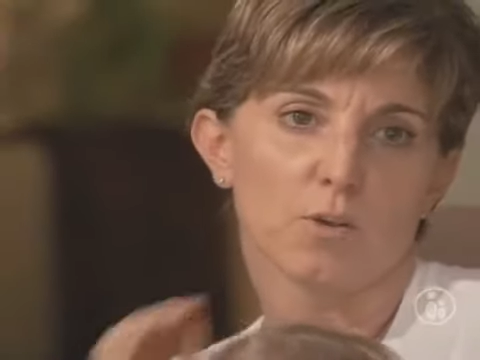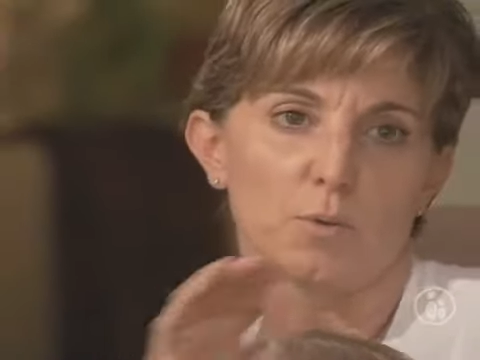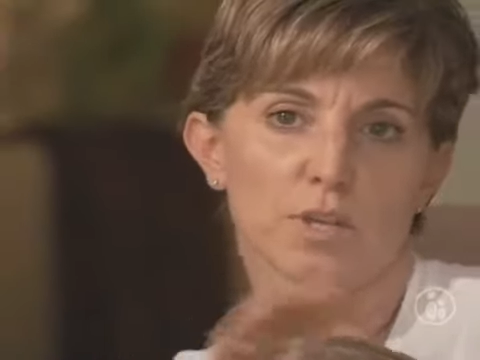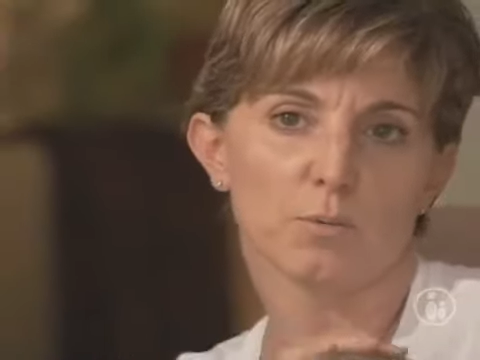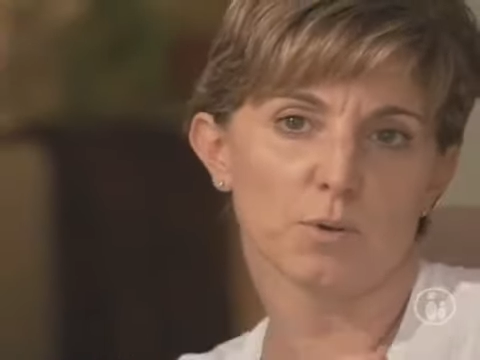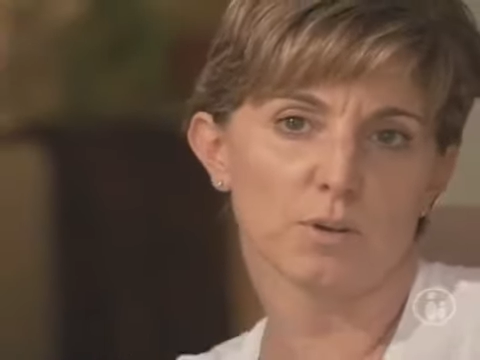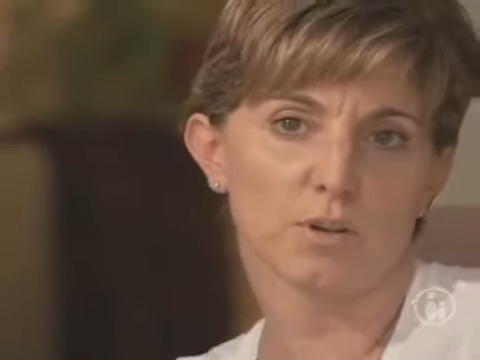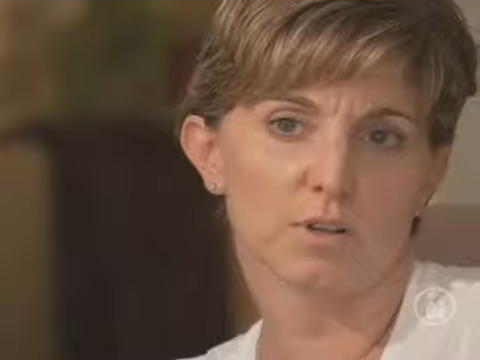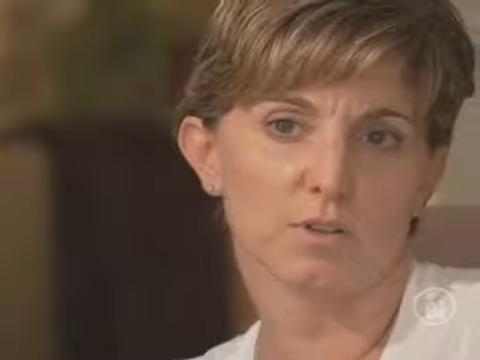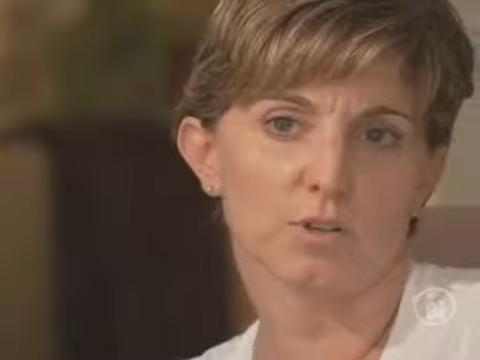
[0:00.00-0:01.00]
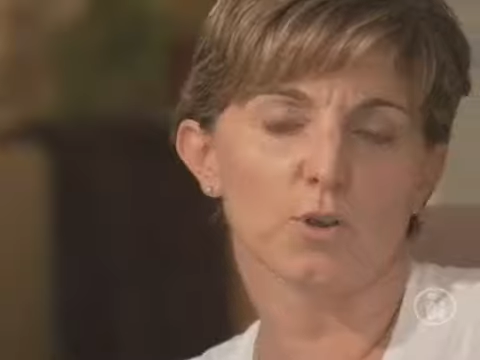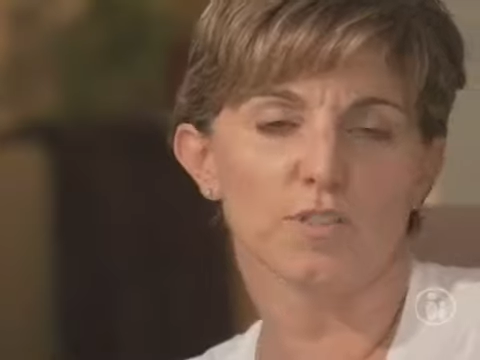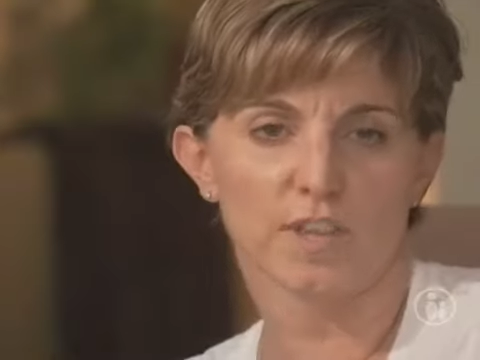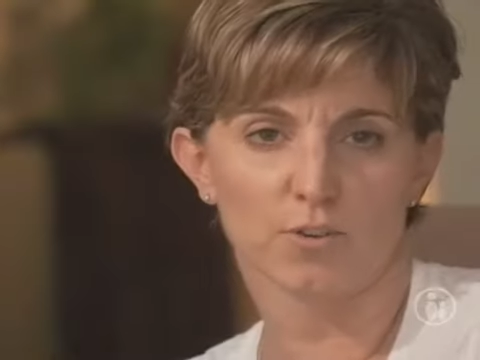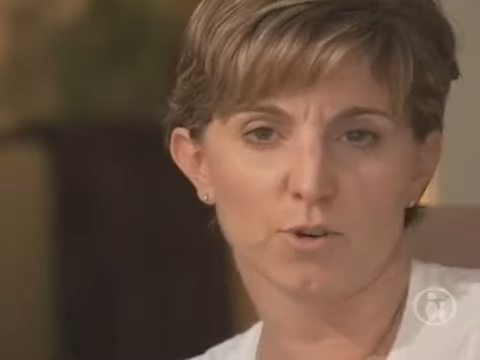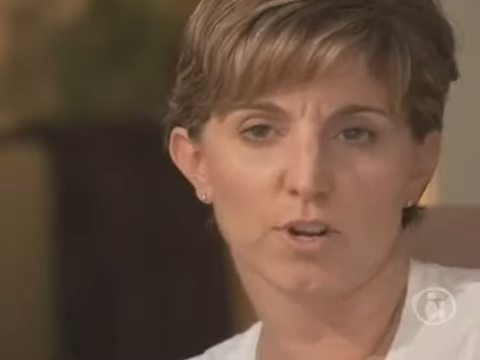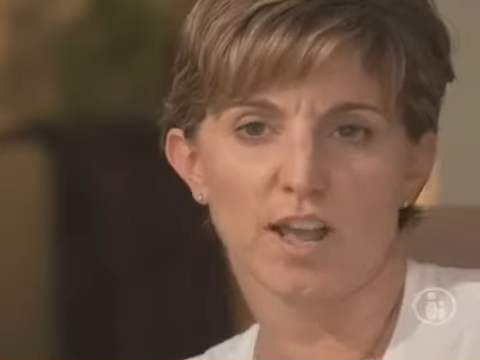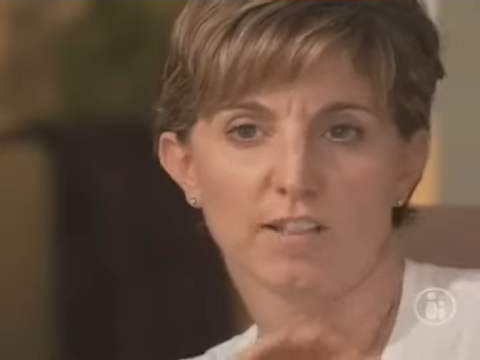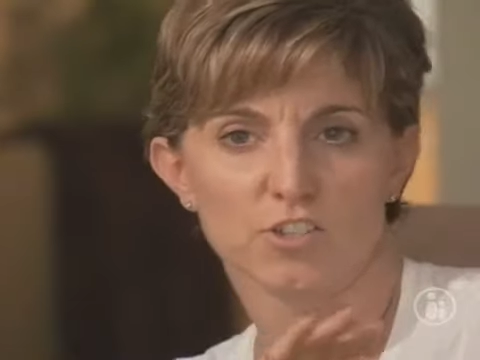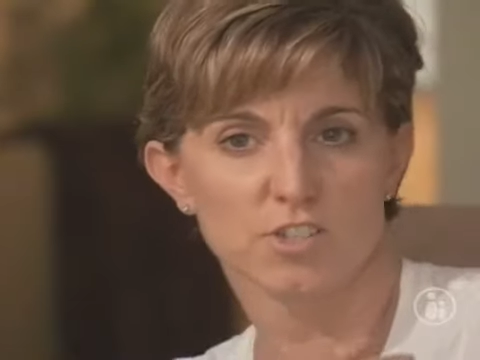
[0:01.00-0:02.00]
We will go to the
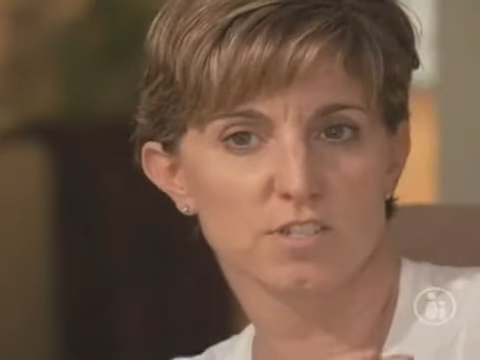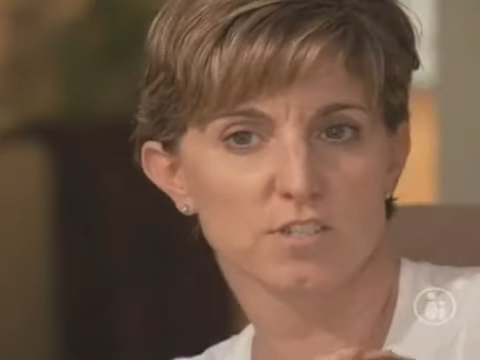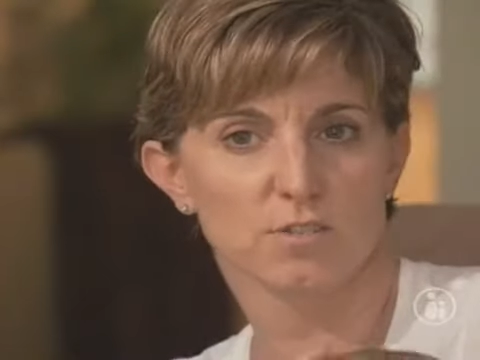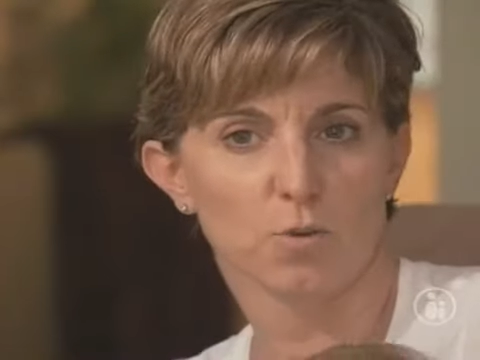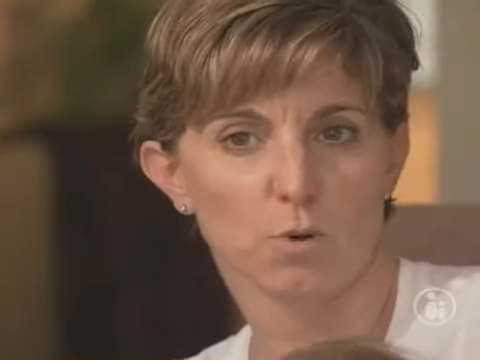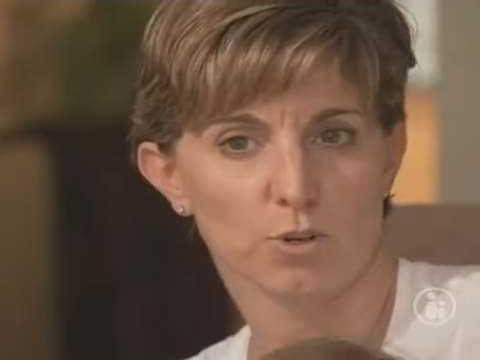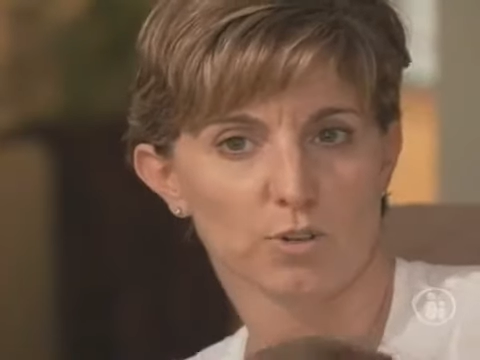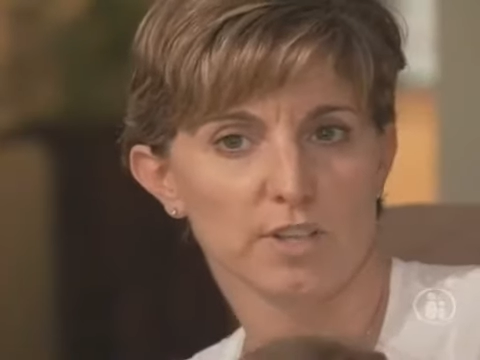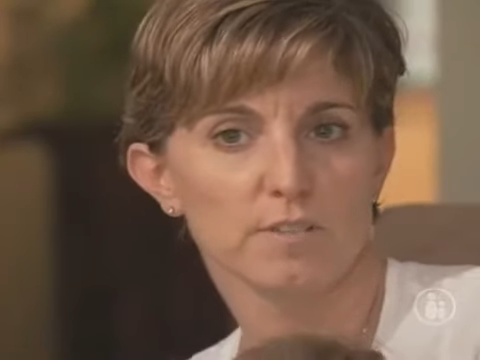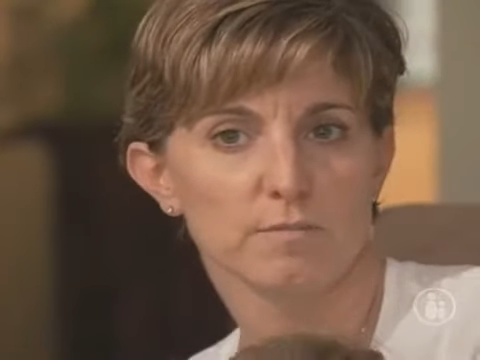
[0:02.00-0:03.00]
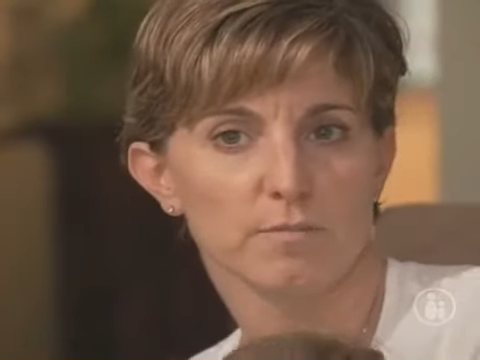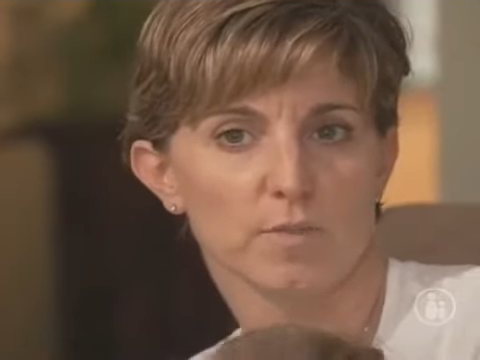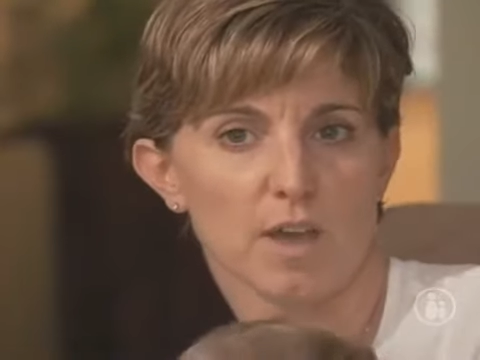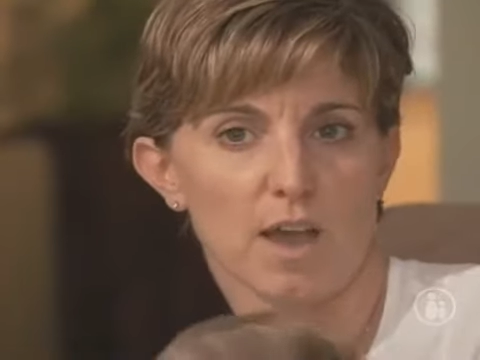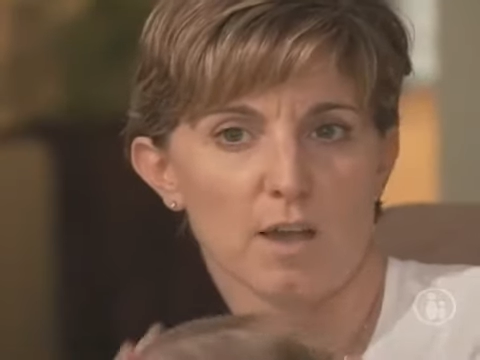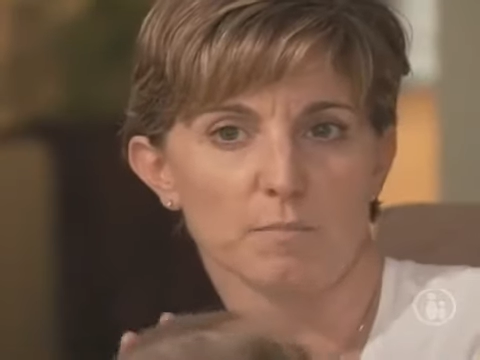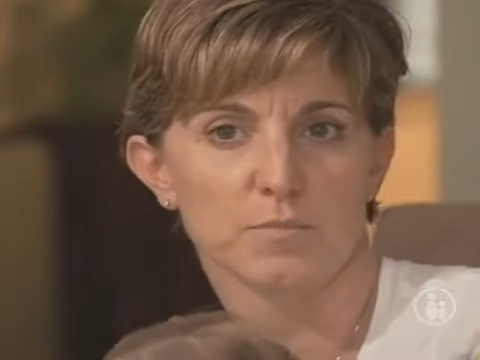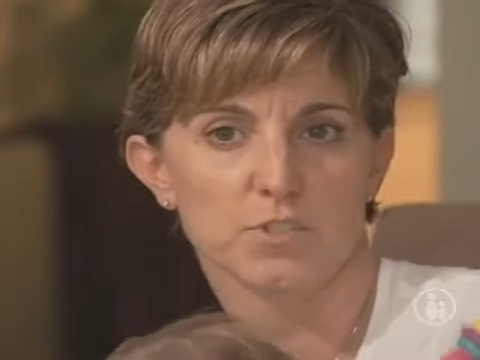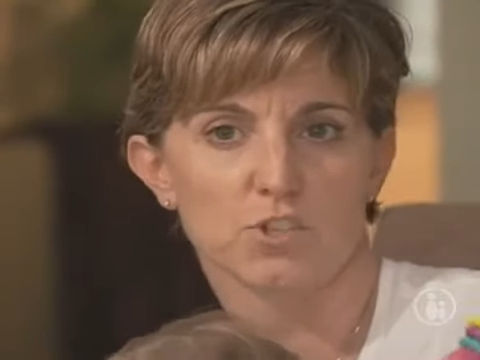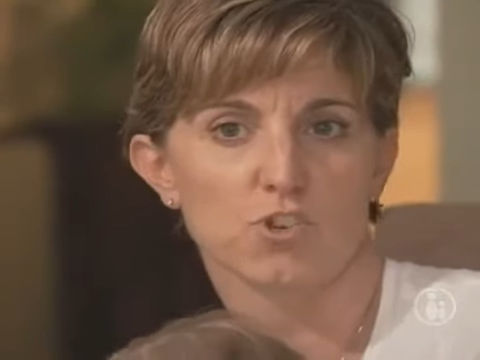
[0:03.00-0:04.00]
endocrinologist quarterly
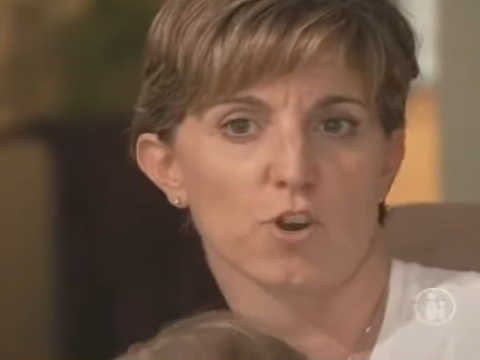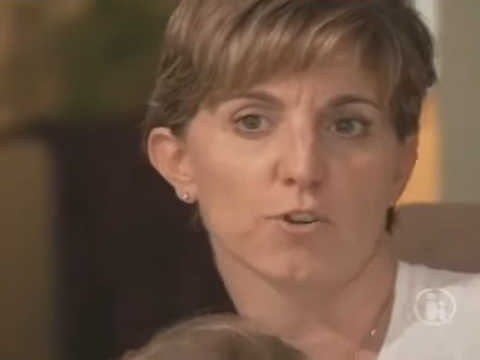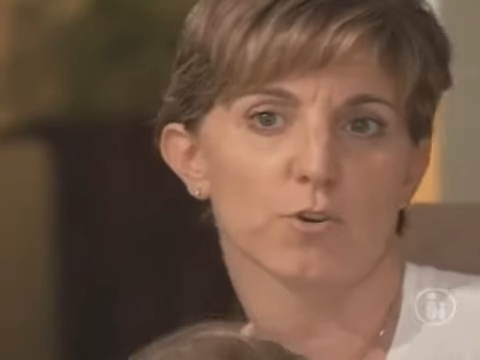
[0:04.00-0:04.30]
to chart her